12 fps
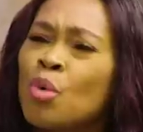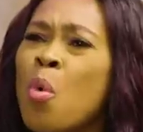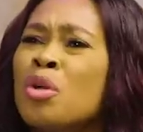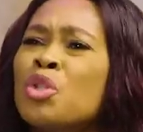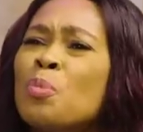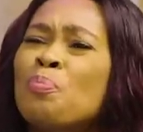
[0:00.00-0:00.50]
you
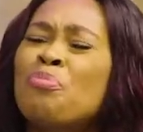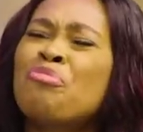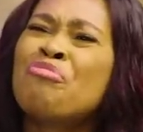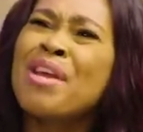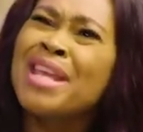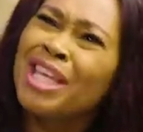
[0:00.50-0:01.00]
want to
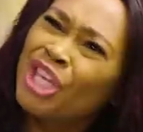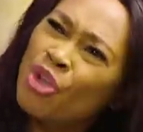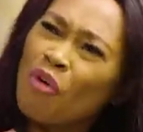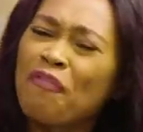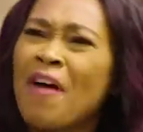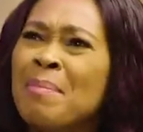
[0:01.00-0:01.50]
bring
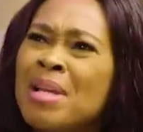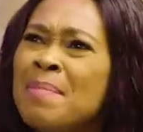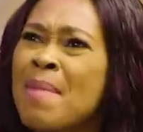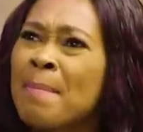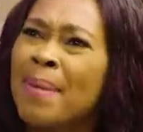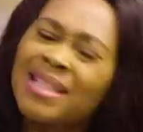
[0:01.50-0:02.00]
your
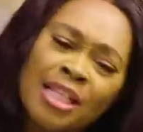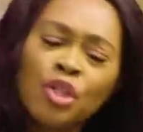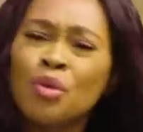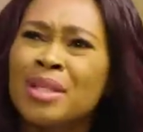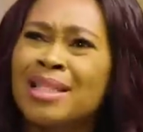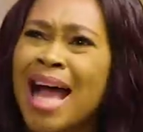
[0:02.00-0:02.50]
family members
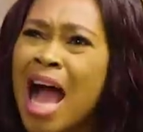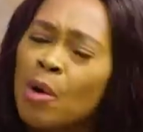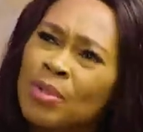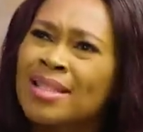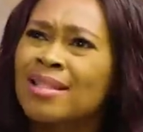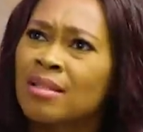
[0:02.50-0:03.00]
into this
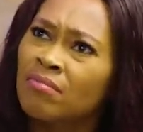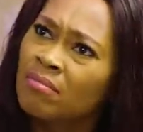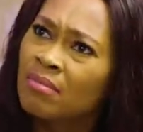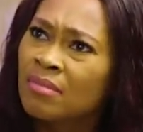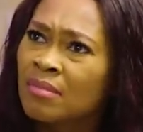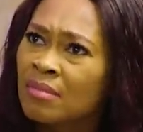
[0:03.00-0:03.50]
house?
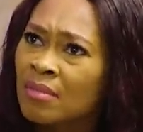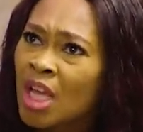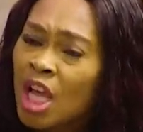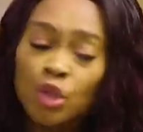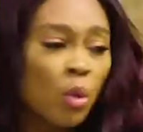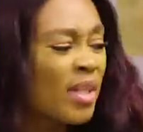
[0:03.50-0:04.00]

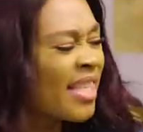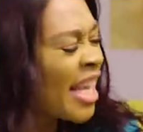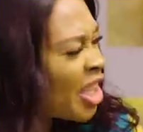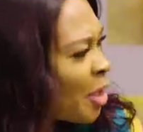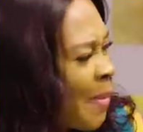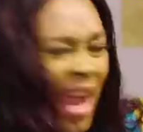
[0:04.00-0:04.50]
To
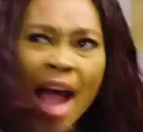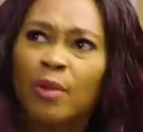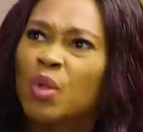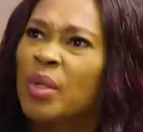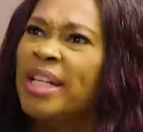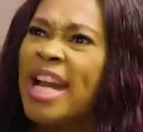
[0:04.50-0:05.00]
teach me how
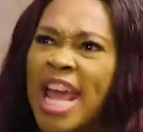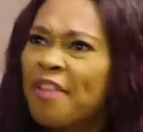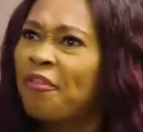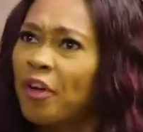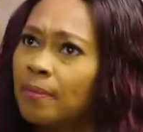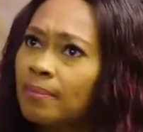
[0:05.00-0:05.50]
to
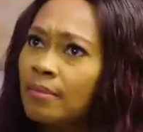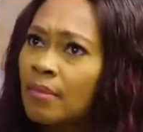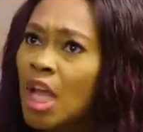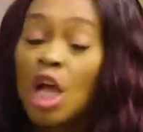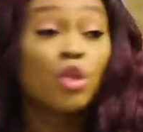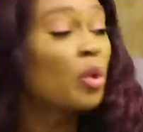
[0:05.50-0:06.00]
live?
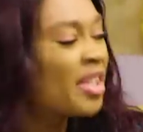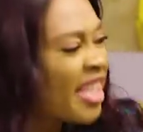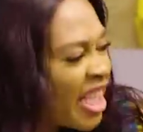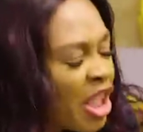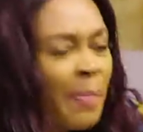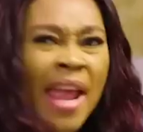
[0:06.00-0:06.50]
To
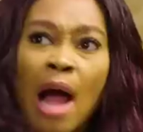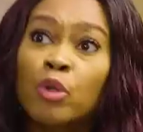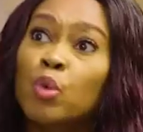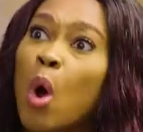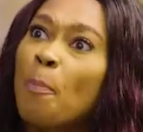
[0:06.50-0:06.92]
teach me how to